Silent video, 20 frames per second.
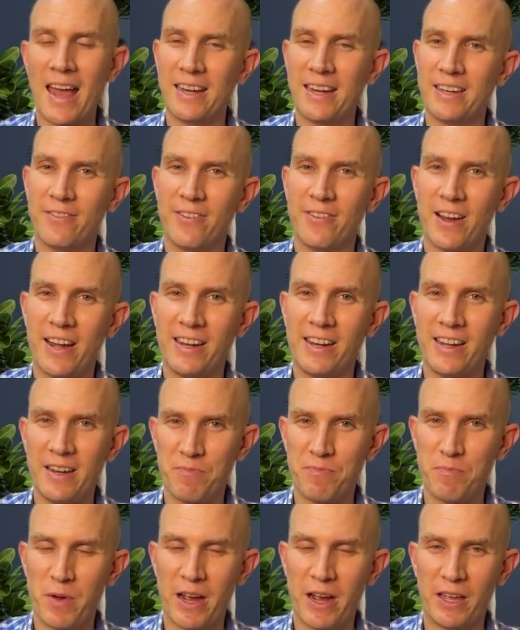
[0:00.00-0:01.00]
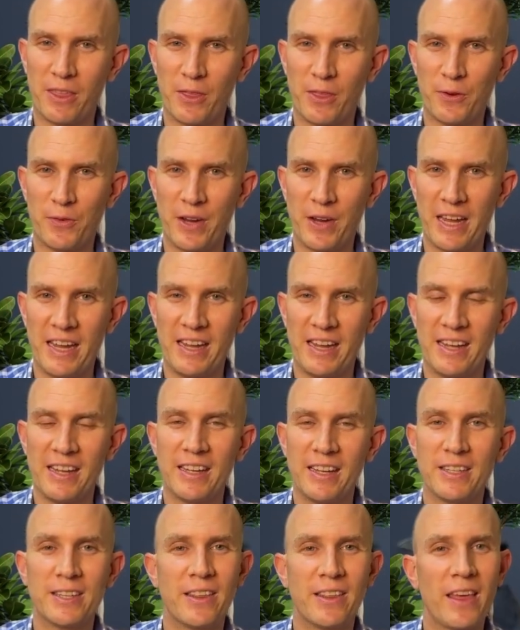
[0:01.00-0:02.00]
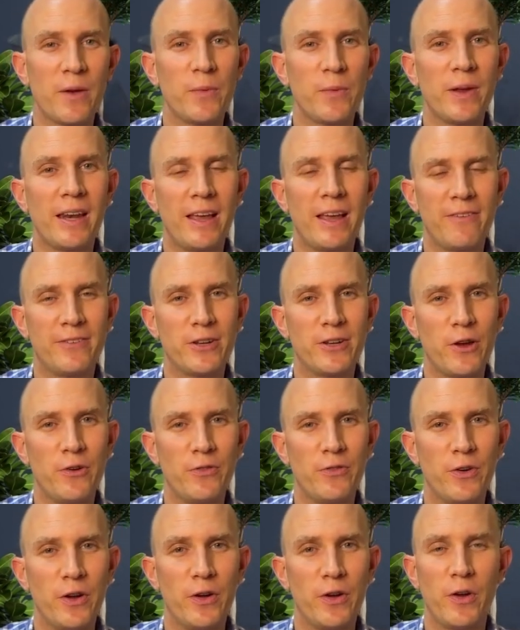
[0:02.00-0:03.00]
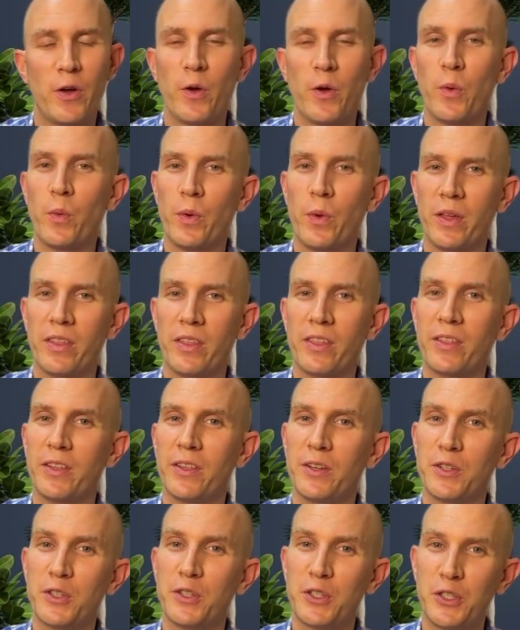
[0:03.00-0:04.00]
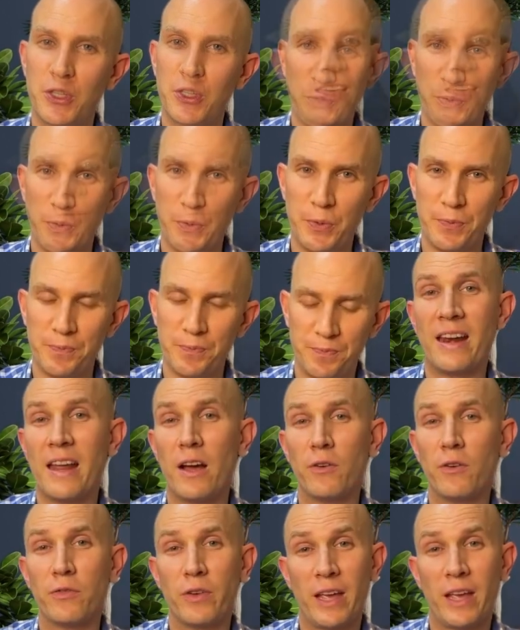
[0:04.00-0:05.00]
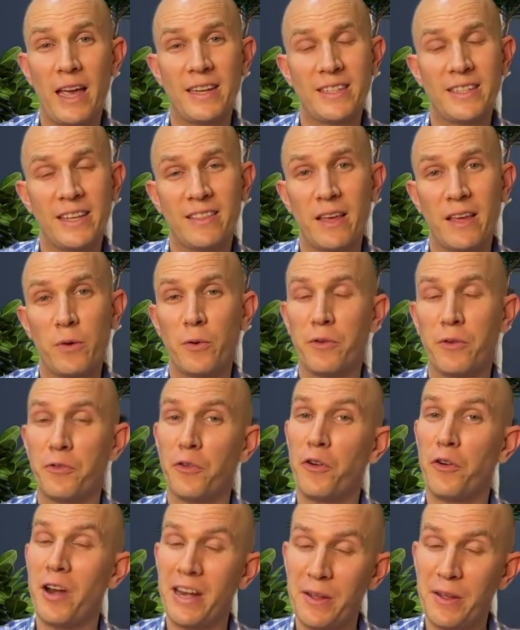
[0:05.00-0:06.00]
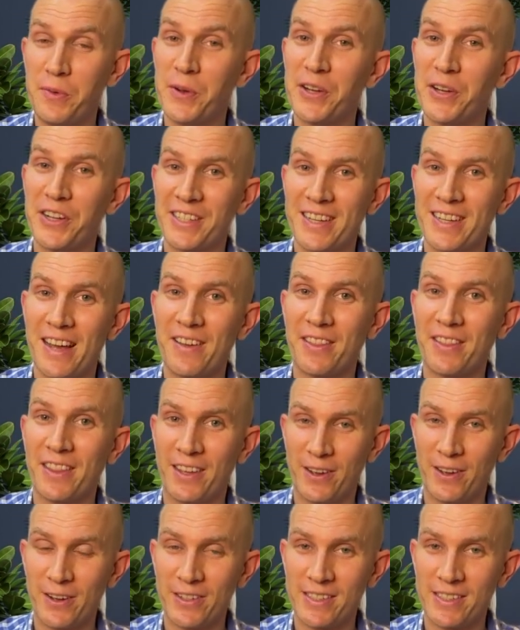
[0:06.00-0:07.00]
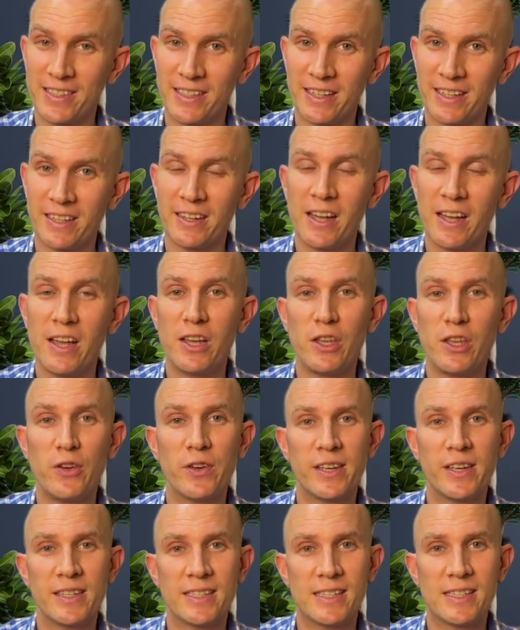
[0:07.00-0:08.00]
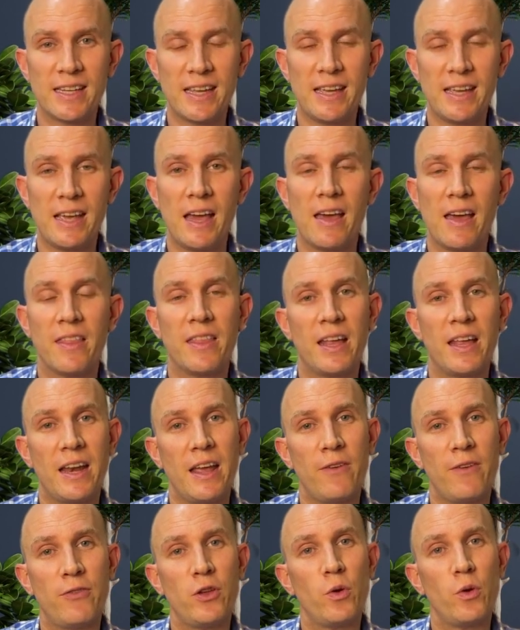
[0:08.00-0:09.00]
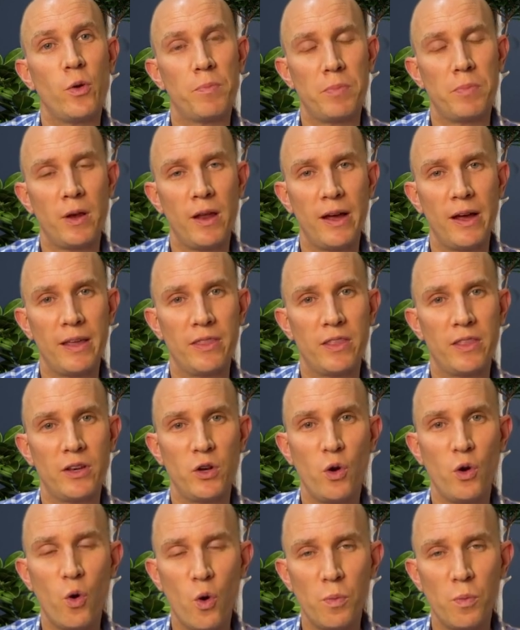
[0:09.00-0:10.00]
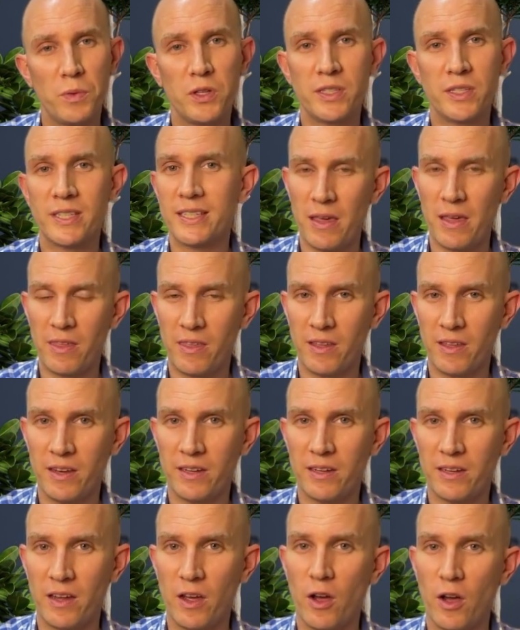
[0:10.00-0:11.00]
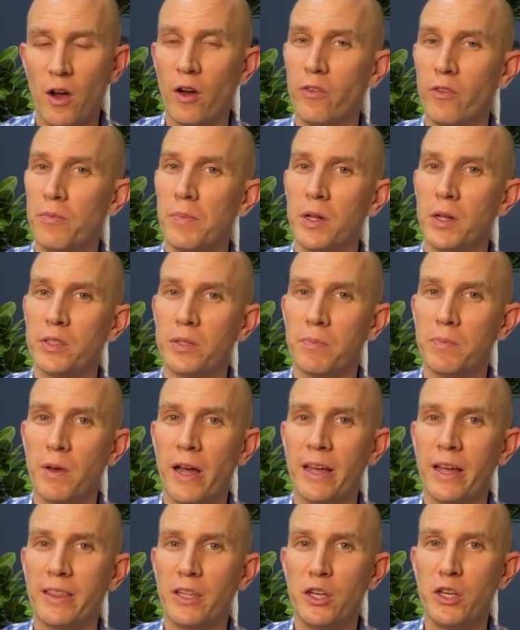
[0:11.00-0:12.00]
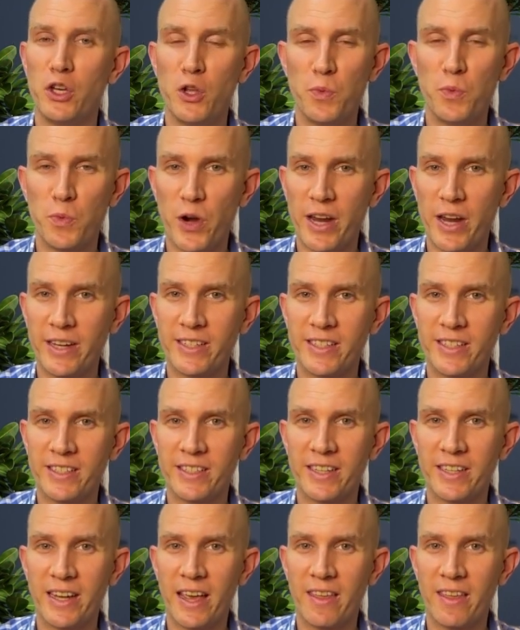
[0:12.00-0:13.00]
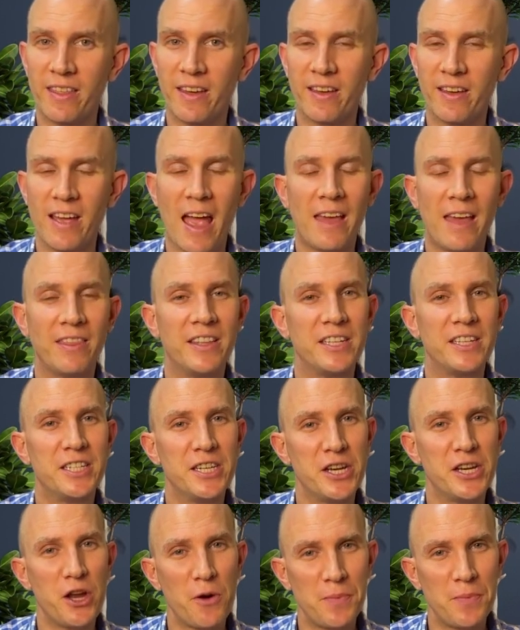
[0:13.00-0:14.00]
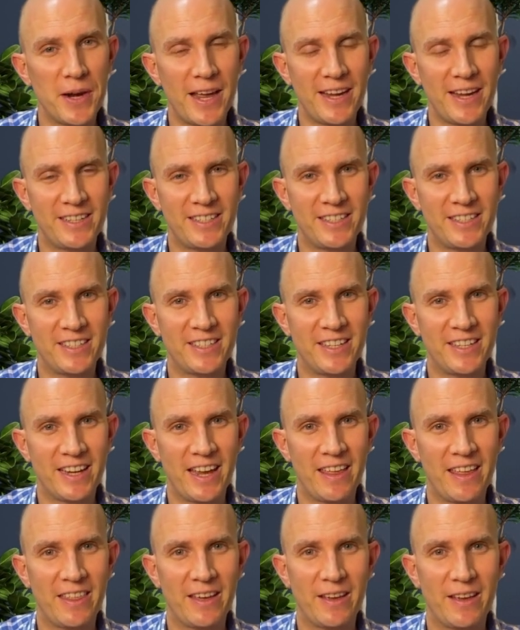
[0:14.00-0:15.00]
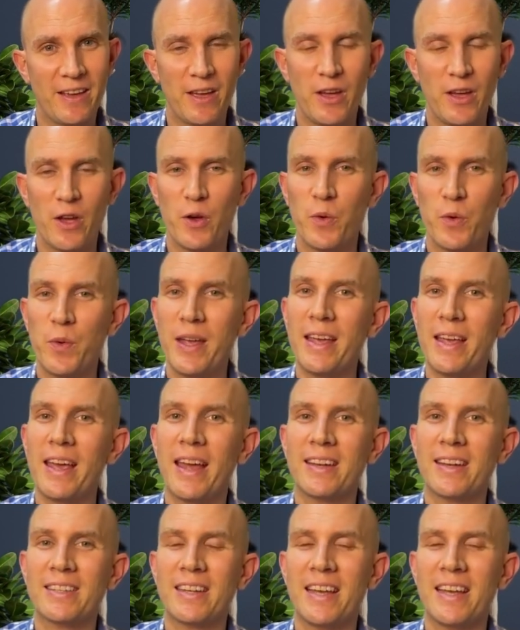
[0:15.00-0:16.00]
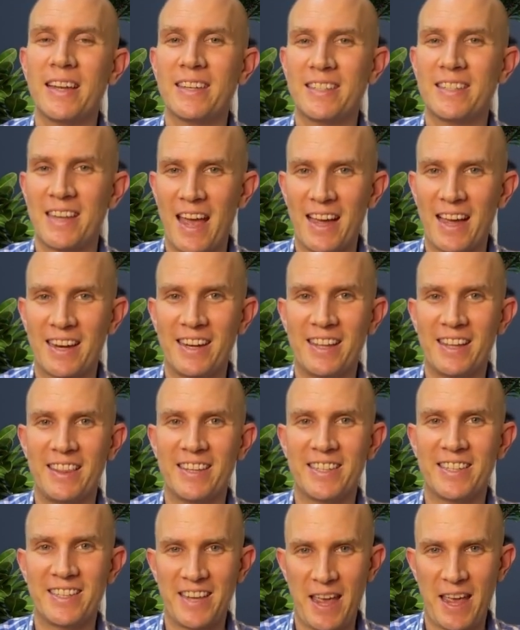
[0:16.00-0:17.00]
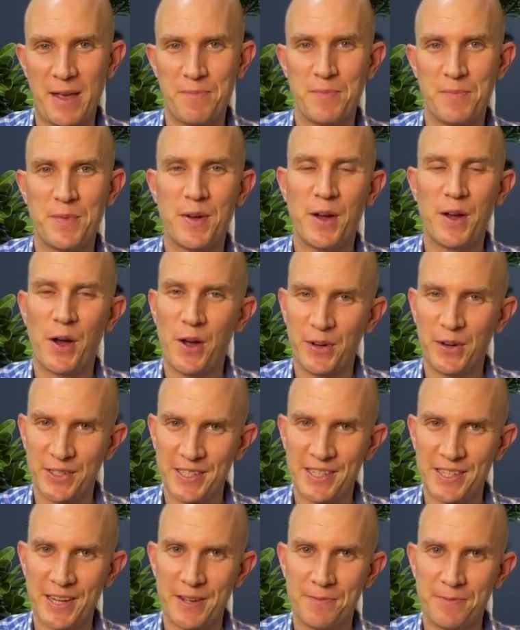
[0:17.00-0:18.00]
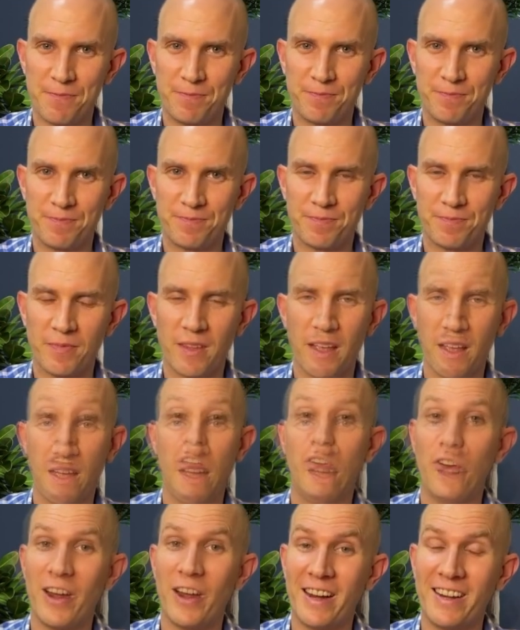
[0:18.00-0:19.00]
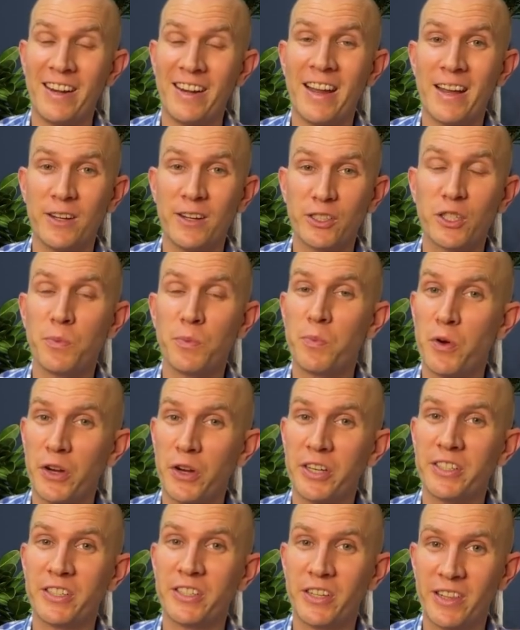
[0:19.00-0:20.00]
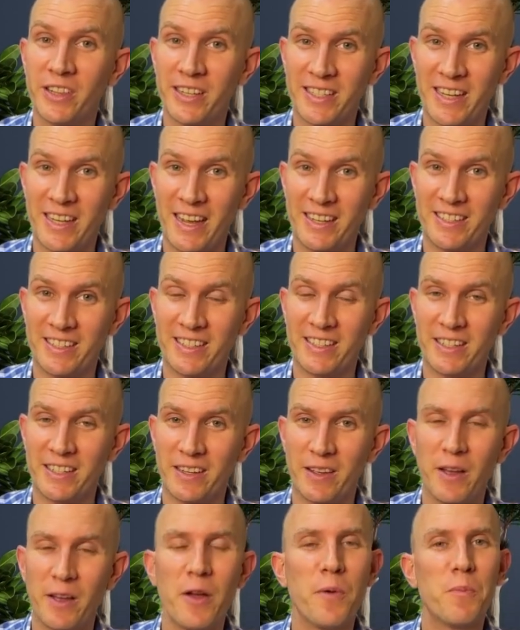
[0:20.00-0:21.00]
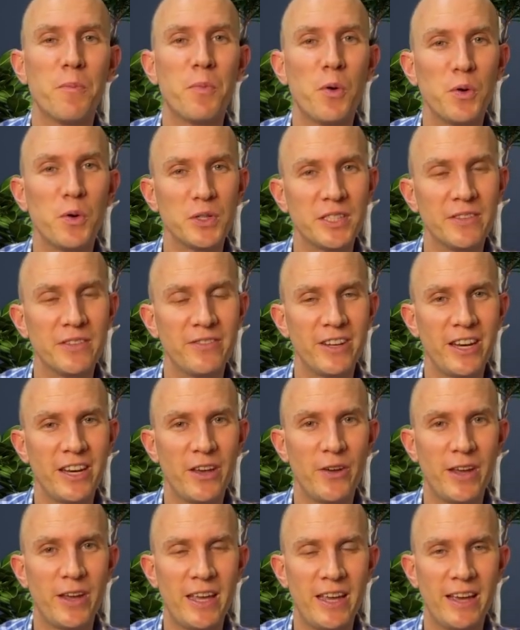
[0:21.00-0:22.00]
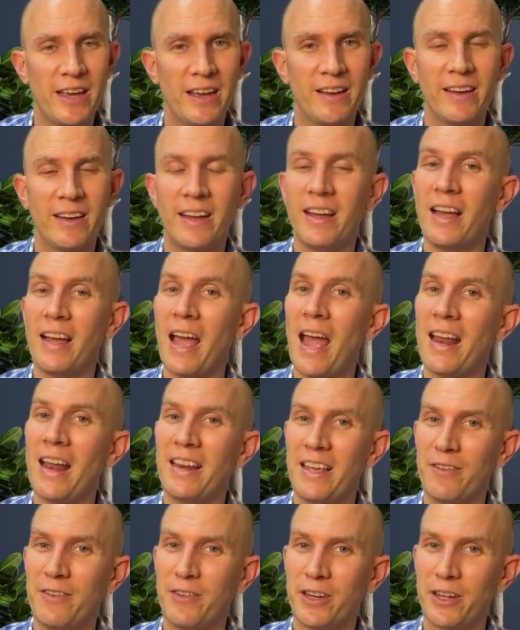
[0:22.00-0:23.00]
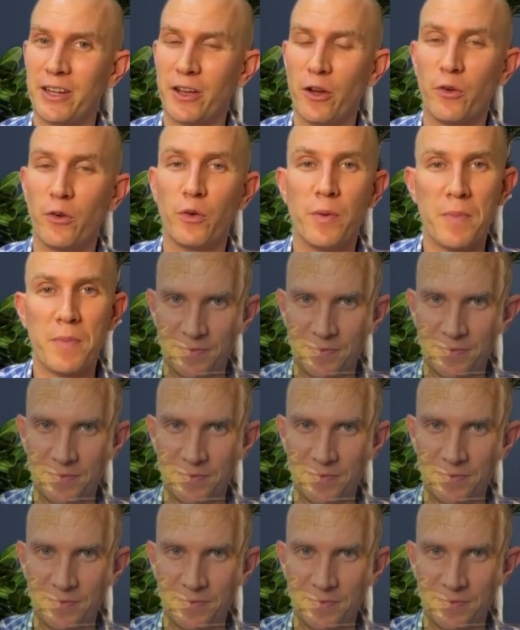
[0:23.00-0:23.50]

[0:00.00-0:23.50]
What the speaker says: and divide it by 3, so that we're left over with 2. And now, forgetting that we've already worked out the answer, you can see that if you applied the normal method of multiplying the numerators together and the denominators together, we get exactly the same answer. Right, now to put it to the test. Pause the video here and give it a go.